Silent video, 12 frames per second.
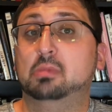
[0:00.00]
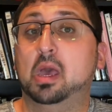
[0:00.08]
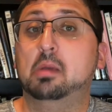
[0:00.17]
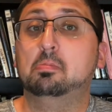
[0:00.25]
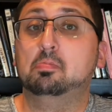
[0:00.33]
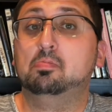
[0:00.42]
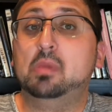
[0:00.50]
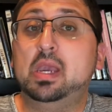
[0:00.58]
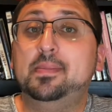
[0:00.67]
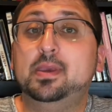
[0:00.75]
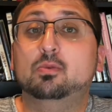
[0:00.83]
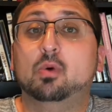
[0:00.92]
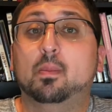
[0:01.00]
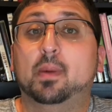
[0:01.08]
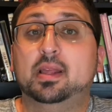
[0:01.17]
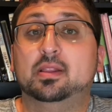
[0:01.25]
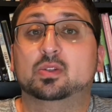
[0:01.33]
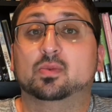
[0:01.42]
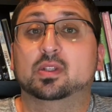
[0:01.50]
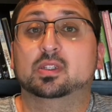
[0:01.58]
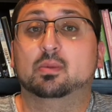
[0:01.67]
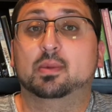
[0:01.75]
then maybe you won't mind this one so